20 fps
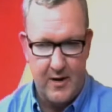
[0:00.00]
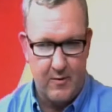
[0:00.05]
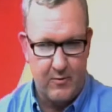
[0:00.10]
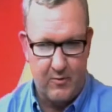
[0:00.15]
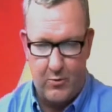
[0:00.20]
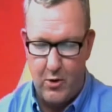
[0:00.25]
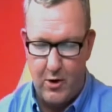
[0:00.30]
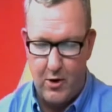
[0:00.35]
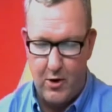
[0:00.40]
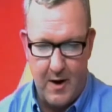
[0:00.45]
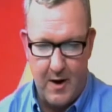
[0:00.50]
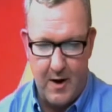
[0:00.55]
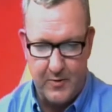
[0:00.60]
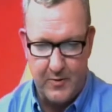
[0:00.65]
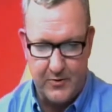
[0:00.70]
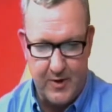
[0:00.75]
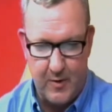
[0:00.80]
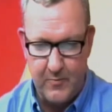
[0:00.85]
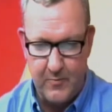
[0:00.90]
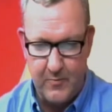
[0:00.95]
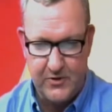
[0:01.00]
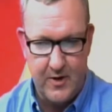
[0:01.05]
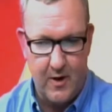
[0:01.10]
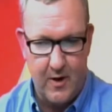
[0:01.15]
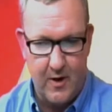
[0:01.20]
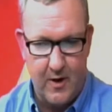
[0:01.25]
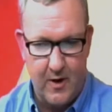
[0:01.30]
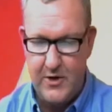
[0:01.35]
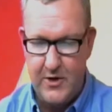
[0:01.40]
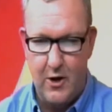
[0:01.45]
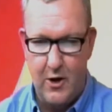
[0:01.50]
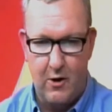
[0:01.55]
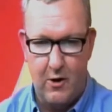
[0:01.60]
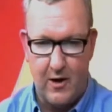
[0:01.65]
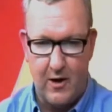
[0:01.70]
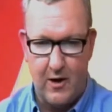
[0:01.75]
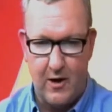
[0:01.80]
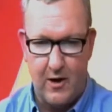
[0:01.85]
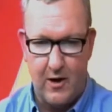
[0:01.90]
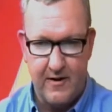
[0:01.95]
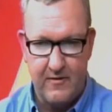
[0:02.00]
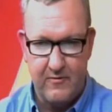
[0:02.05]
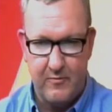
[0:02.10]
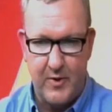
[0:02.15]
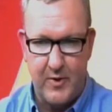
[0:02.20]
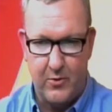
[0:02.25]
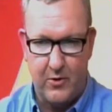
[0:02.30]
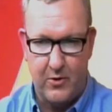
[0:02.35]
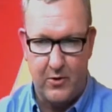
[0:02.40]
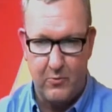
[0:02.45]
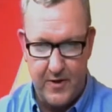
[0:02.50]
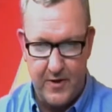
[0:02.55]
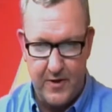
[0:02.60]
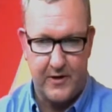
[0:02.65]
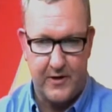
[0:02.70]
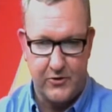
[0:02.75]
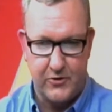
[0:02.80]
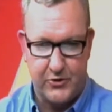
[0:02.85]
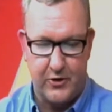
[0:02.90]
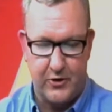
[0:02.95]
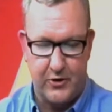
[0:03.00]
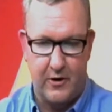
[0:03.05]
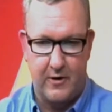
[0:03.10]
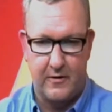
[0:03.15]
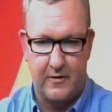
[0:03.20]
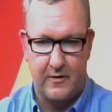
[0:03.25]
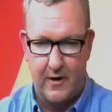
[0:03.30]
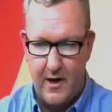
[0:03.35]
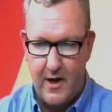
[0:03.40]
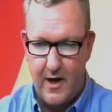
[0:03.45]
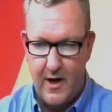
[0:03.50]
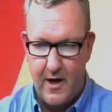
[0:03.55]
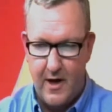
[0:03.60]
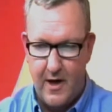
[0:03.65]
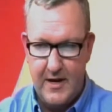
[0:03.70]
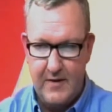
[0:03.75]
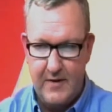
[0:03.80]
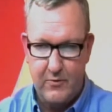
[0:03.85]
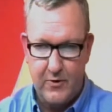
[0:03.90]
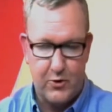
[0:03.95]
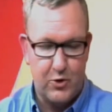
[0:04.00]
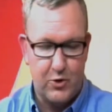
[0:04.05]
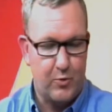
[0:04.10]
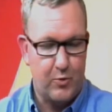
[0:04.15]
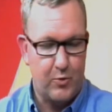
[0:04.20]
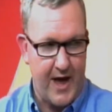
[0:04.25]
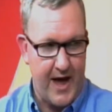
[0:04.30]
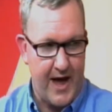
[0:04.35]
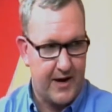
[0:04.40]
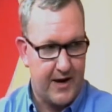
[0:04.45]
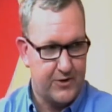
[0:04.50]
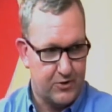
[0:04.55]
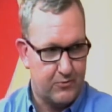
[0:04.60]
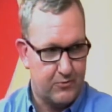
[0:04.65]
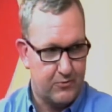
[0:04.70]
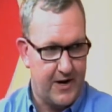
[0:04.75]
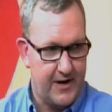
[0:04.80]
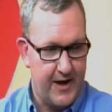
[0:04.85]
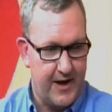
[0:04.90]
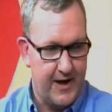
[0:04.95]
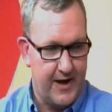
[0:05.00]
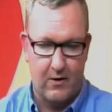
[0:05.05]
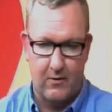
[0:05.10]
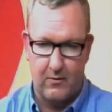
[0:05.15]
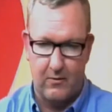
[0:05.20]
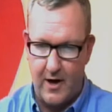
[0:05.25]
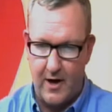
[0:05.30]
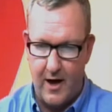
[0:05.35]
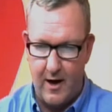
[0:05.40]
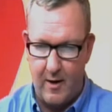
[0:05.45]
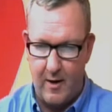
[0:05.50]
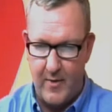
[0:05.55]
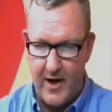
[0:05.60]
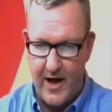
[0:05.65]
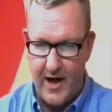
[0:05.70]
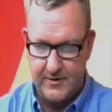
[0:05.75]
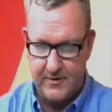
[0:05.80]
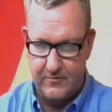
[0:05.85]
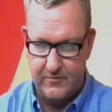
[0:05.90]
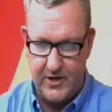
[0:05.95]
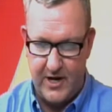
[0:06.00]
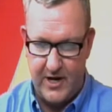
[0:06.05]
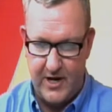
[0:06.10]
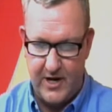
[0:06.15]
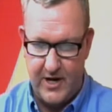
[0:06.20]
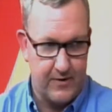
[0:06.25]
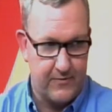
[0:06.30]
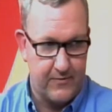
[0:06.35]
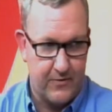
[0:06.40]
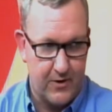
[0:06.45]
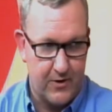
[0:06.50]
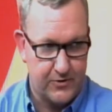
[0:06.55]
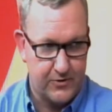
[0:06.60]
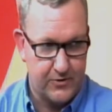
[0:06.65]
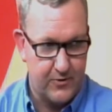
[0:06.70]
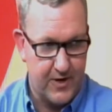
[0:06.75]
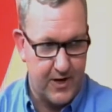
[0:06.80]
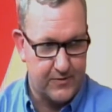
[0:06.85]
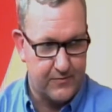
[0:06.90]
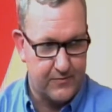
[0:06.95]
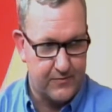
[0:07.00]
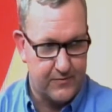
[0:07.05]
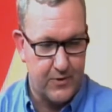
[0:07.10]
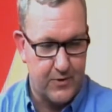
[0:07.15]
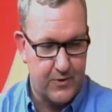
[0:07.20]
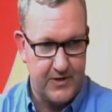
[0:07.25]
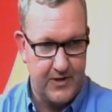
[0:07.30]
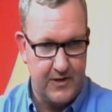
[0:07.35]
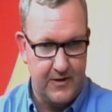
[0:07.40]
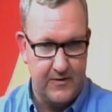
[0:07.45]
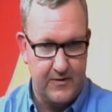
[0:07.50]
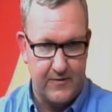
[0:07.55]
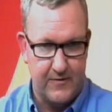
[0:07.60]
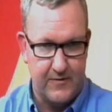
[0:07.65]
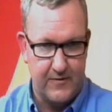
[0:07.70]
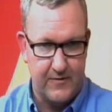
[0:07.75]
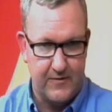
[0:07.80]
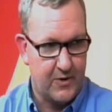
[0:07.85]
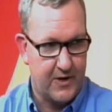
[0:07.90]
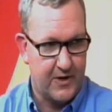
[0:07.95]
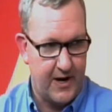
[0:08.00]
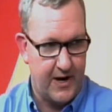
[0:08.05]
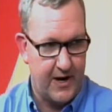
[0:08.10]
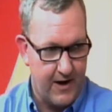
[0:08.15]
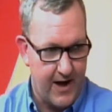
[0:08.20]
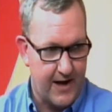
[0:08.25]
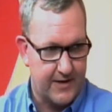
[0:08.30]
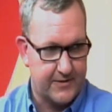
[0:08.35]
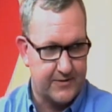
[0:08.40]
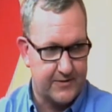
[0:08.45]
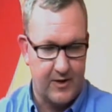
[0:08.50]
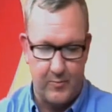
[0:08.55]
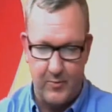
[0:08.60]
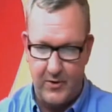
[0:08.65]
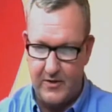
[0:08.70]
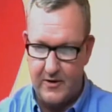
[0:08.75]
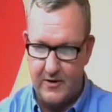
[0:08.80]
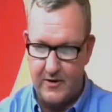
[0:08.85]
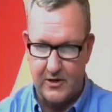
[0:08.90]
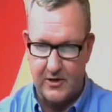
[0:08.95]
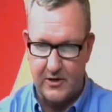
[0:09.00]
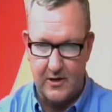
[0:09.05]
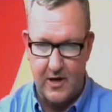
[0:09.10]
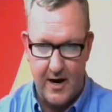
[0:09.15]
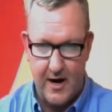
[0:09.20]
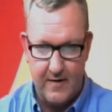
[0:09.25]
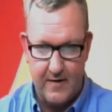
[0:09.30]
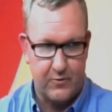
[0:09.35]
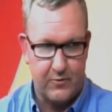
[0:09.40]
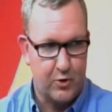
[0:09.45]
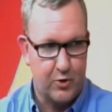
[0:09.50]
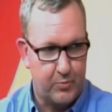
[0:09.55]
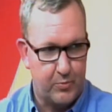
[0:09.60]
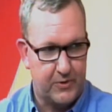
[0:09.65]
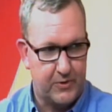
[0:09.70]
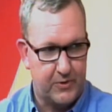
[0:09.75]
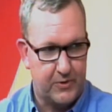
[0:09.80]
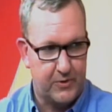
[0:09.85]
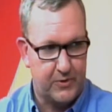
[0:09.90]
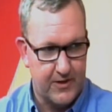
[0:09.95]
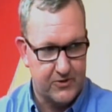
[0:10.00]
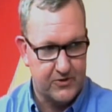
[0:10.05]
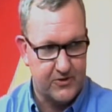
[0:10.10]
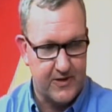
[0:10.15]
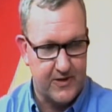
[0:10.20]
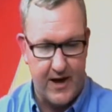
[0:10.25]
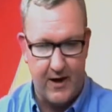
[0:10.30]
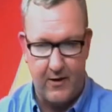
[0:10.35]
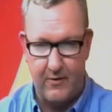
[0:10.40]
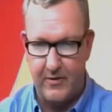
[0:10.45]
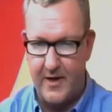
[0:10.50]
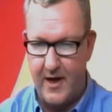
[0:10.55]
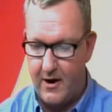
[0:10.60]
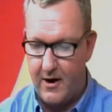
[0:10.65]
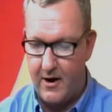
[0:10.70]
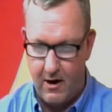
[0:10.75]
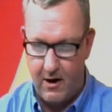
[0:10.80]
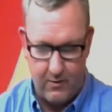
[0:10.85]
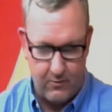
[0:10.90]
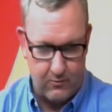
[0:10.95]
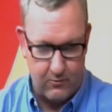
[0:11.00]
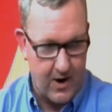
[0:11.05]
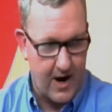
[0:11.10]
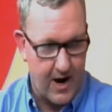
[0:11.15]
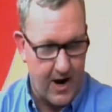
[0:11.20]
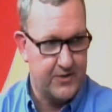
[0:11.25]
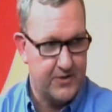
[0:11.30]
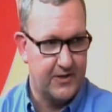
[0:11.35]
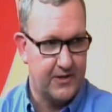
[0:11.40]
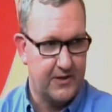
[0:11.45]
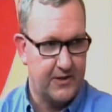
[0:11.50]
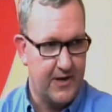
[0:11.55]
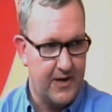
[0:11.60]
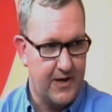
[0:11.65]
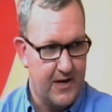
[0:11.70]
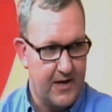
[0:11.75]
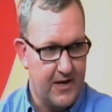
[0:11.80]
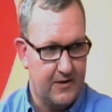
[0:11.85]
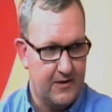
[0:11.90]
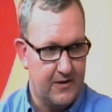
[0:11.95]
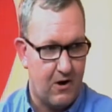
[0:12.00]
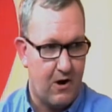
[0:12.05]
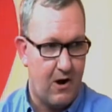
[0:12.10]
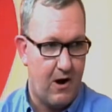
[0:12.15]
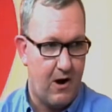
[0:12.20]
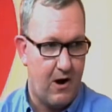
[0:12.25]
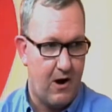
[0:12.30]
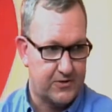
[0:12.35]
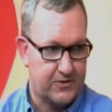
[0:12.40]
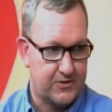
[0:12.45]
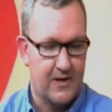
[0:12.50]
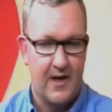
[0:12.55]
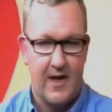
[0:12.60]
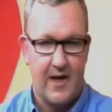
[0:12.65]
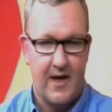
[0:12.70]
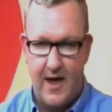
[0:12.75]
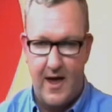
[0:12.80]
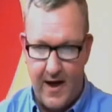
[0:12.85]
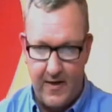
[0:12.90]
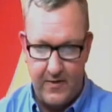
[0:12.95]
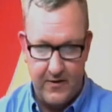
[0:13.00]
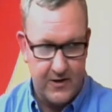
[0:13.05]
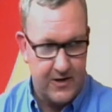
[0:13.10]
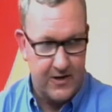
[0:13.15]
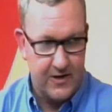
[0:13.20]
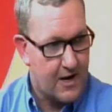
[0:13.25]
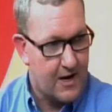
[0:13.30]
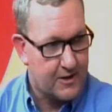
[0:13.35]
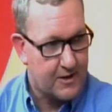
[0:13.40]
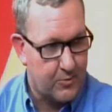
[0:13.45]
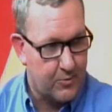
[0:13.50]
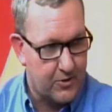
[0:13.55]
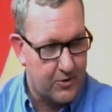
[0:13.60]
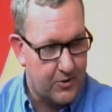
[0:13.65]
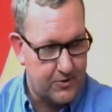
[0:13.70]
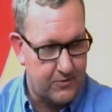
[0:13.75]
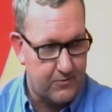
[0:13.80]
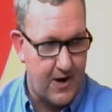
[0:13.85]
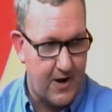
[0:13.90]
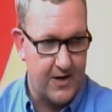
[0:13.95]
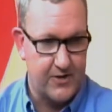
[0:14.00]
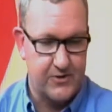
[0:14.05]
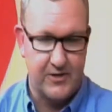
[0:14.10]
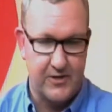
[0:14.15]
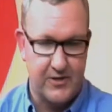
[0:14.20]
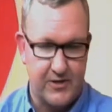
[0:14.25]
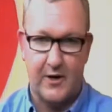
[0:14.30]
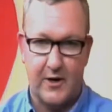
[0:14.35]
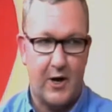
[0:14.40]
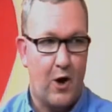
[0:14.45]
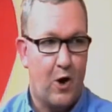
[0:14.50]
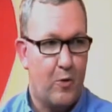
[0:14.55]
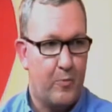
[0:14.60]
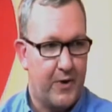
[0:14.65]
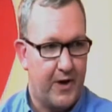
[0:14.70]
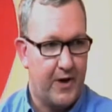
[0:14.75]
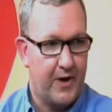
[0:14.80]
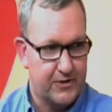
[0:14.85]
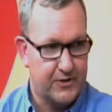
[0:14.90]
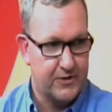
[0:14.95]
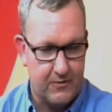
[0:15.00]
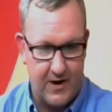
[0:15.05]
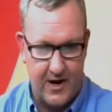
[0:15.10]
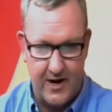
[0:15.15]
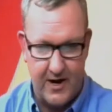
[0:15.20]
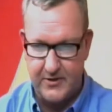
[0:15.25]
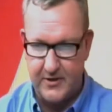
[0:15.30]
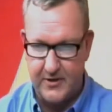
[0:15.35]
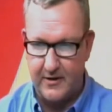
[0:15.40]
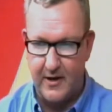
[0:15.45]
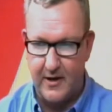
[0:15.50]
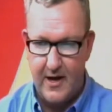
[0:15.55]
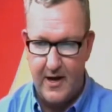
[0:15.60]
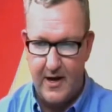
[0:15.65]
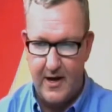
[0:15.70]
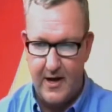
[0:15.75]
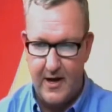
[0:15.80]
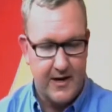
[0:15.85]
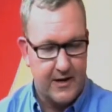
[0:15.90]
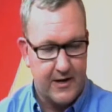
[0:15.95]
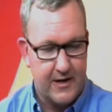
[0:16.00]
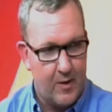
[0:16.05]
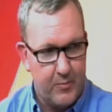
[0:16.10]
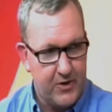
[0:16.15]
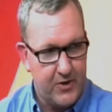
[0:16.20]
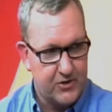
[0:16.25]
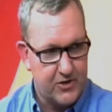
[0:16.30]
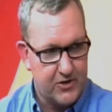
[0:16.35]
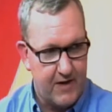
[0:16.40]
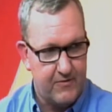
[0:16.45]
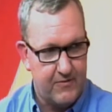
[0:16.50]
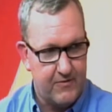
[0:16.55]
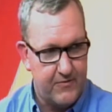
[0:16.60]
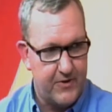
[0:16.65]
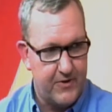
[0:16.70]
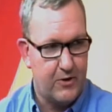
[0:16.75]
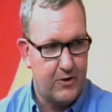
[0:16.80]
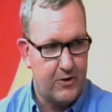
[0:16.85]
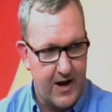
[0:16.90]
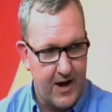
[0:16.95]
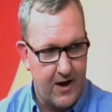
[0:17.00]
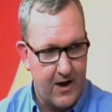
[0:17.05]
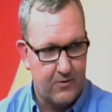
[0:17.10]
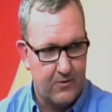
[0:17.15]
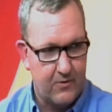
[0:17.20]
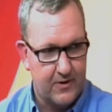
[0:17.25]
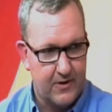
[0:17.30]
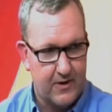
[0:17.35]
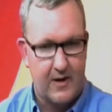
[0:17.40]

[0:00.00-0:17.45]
number of programs, but some you know, a lot of people with concern, and even with group packages right now, as of January 1st, 2014, the Affordable Care Act, I mean, there's a lot of group plans now that are rising in cost, and their deductibles are rising, and their co-pays are rising, and companies are having to figure out,